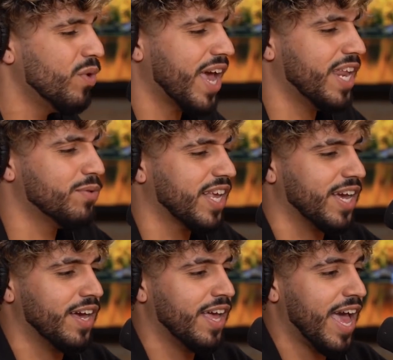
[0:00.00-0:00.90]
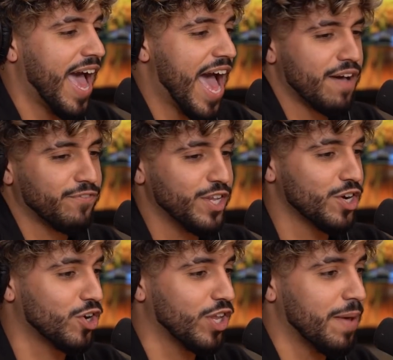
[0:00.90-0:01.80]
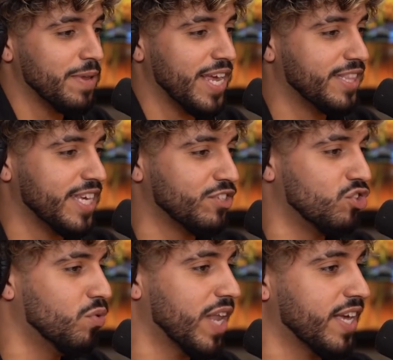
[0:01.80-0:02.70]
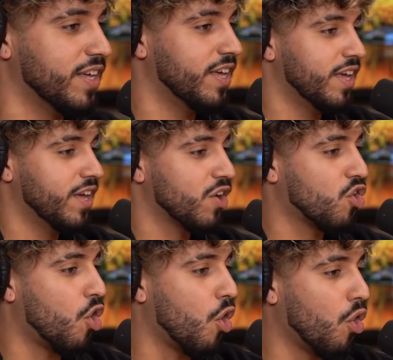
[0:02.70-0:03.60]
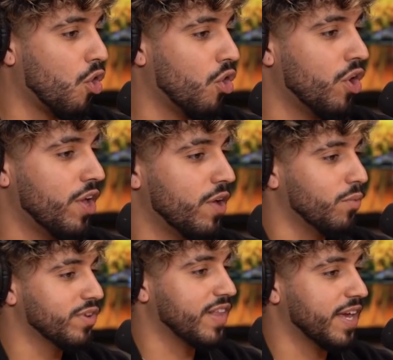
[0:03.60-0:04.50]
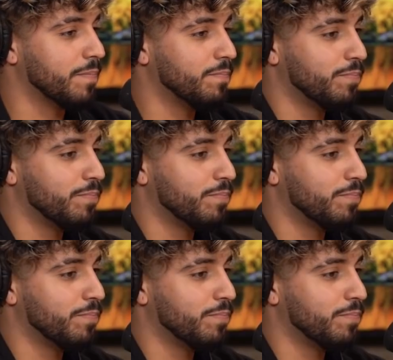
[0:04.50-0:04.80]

We had, it was like a half lyrical lemonade thing too, where like Cole, was like